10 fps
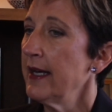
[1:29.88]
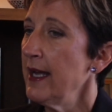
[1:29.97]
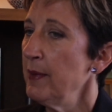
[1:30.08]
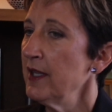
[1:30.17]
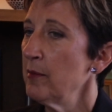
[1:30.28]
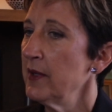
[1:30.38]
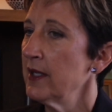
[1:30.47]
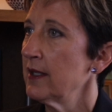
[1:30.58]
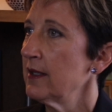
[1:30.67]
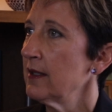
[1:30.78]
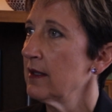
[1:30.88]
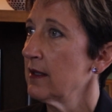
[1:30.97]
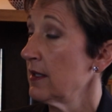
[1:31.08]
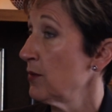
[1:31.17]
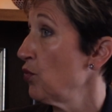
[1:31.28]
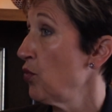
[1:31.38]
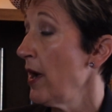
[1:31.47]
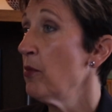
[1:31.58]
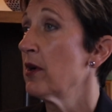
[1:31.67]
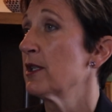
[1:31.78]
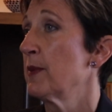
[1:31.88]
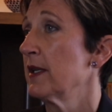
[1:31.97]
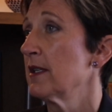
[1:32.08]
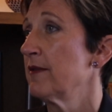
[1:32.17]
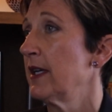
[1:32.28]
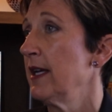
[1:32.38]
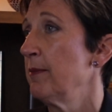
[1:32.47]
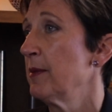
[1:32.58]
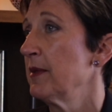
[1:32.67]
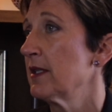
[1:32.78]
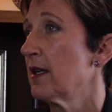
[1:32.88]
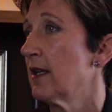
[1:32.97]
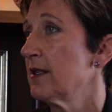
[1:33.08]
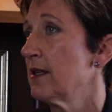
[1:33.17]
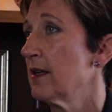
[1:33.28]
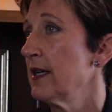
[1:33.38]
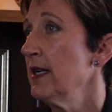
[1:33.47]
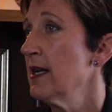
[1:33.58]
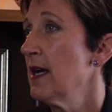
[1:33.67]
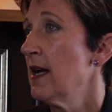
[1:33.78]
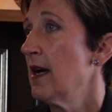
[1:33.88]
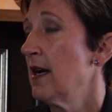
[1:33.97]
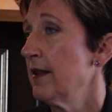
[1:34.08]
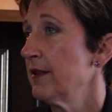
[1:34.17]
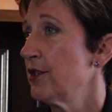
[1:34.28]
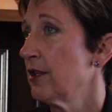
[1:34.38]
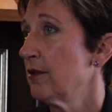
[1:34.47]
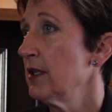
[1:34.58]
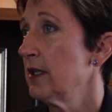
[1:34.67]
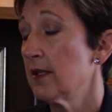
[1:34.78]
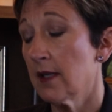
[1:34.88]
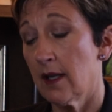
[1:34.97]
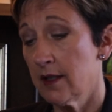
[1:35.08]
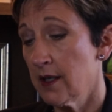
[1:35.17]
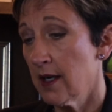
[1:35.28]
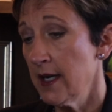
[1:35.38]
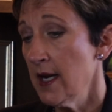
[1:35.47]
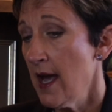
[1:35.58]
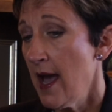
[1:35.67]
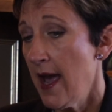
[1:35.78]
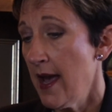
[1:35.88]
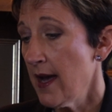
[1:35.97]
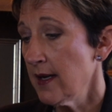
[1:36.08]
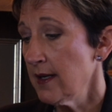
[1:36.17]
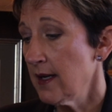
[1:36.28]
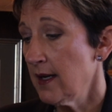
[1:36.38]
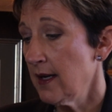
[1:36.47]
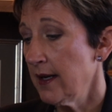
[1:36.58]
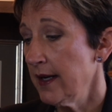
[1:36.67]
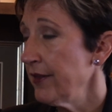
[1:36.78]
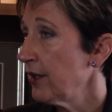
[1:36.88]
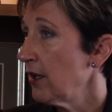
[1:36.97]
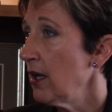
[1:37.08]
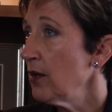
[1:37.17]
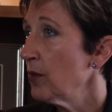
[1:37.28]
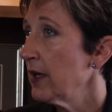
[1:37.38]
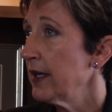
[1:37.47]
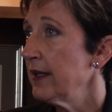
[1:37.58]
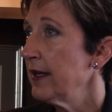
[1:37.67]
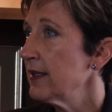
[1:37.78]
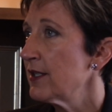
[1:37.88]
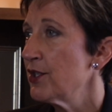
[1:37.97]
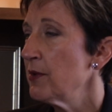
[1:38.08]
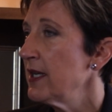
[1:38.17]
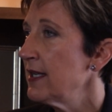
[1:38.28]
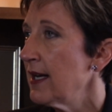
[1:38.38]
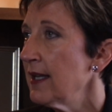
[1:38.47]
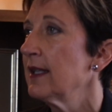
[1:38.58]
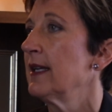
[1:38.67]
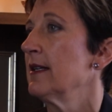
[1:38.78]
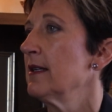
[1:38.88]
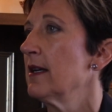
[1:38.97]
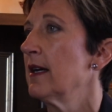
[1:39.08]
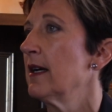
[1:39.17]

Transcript: Keeping them in is way more expensive to keep them in solitary, the children in solitary. And in the long run, it's doing nothing